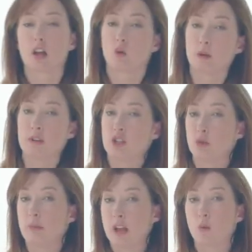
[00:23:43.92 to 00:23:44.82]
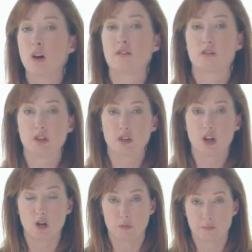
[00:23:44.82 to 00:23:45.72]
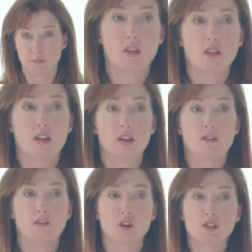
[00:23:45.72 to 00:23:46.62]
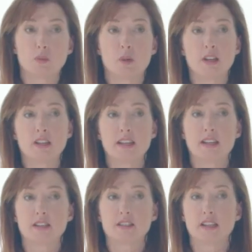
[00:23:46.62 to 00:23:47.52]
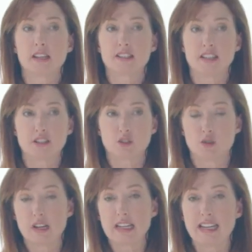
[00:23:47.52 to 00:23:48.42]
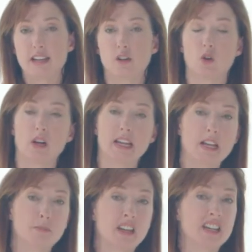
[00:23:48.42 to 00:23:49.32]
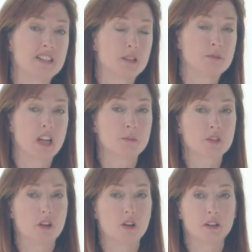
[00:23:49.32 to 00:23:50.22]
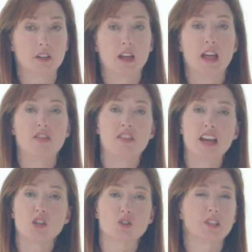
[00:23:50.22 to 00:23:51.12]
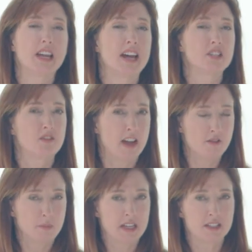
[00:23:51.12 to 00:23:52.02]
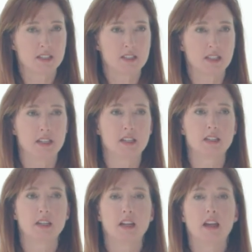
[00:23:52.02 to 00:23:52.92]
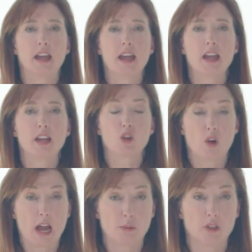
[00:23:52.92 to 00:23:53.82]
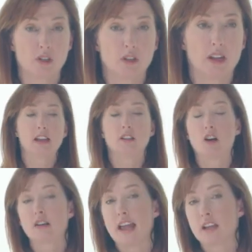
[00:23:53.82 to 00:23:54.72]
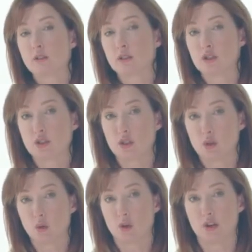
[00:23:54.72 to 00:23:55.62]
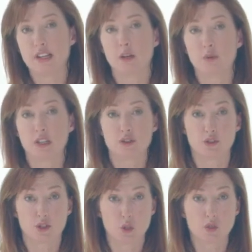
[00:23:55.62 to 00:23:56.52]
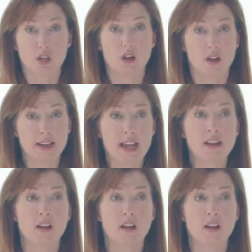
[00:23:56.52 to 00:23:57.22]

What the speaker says: equipment you may want for your home. The first one is an accessory kit, or a hip kit sometimes called. That usually has 5 pieces in it: a grabber, a long-handled shoe horn to help you get your shoes on and